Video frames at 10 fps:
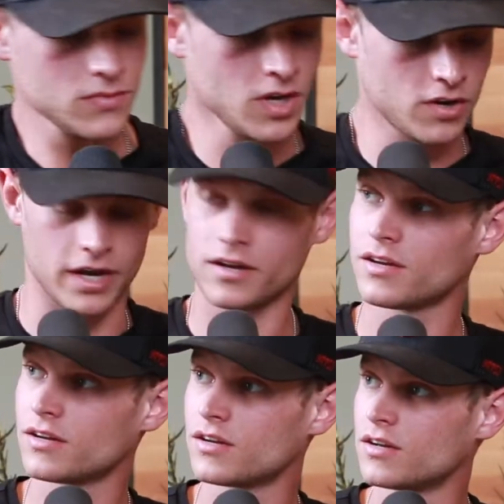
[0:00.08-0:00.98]
Okay.
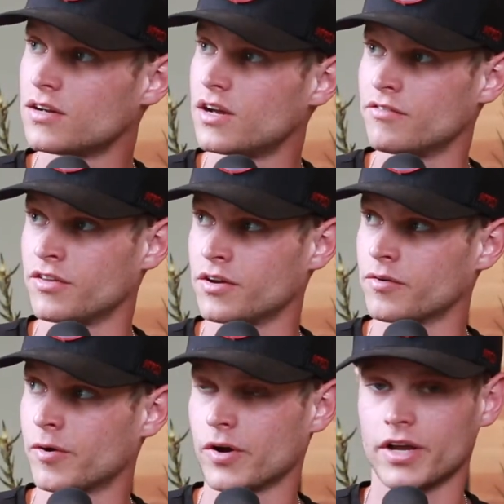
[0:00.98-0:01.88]
Everything
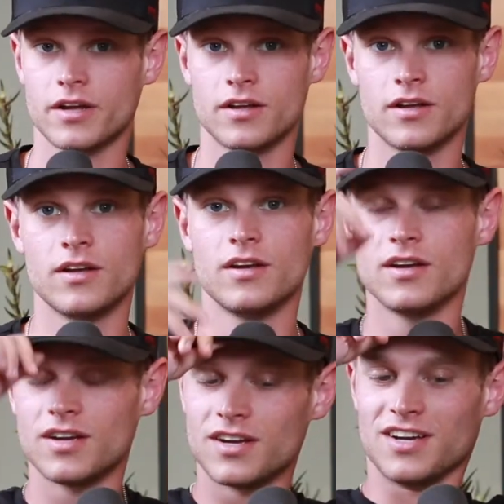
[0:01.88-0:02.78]
recording?
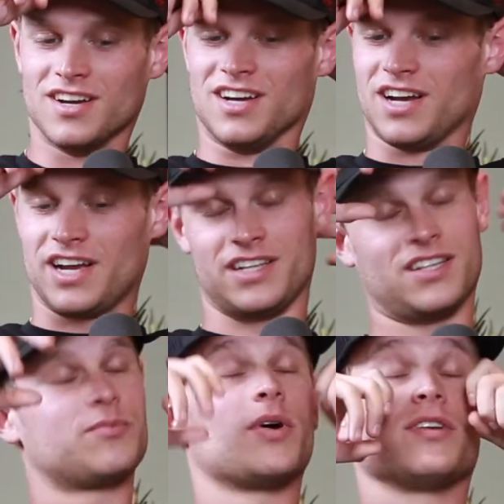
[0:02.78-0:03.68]
I hate
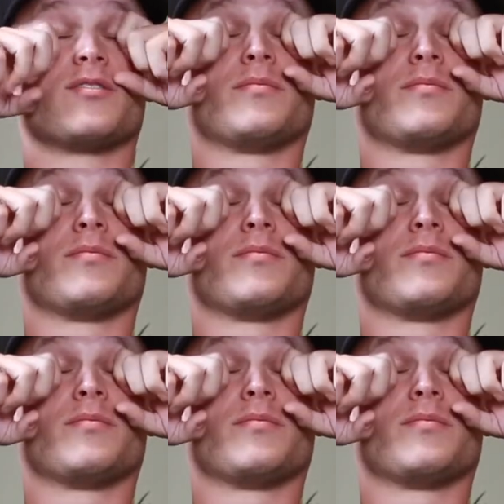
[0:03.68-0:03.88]
this part so